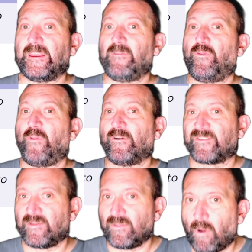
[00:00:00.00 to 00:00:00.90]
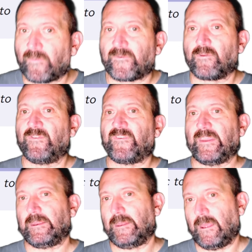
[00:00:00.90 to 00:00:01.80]
it does not
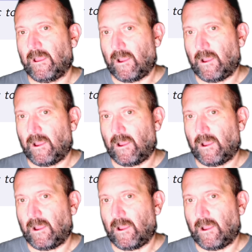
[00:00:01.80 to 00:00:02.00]
contain